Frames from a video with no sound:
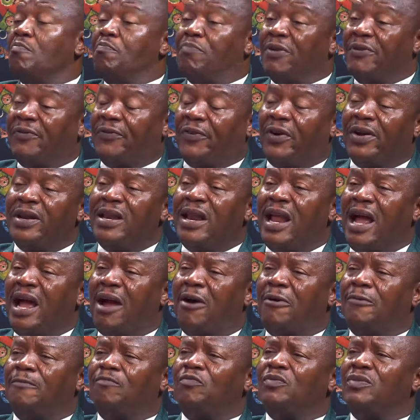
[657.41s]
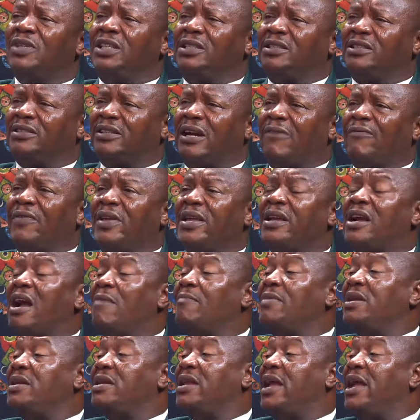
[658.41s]
Before now, the traffic
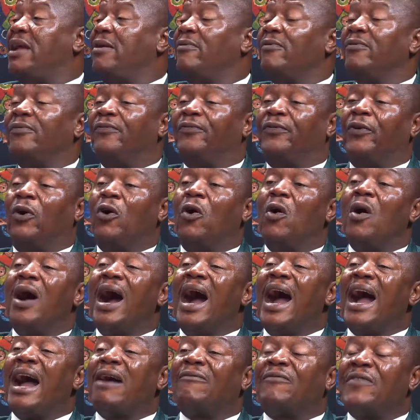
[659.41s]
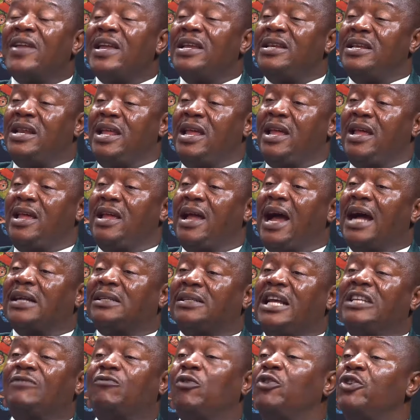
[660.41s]
can be there for half a day,
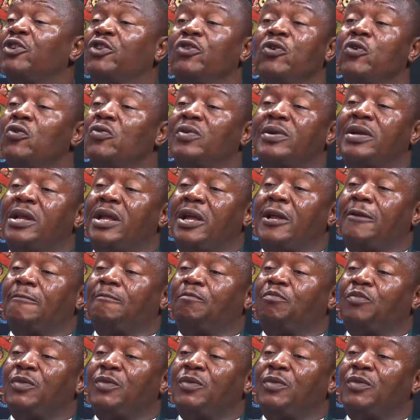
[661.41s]
at times for the whole day.